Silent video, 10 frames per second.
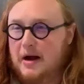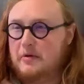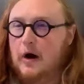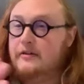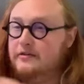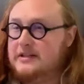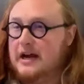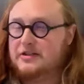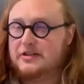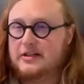My wife is
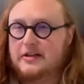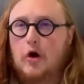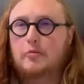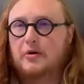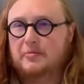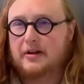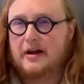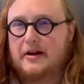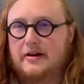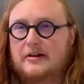actually an oboe
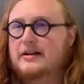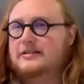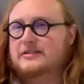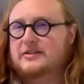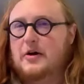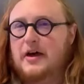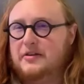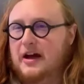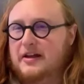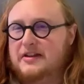player, so
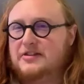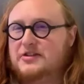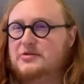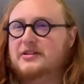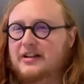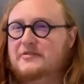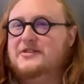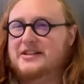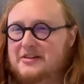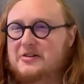I think she would love
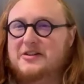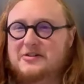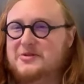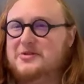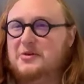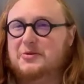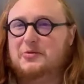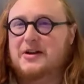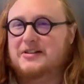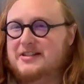to hear that you sold
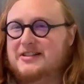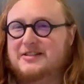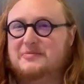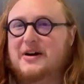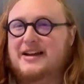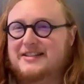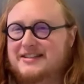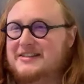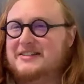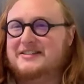one to buy a
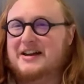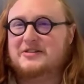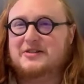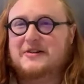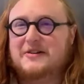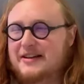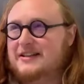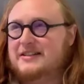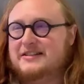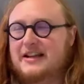synthesizer
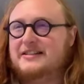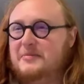because that's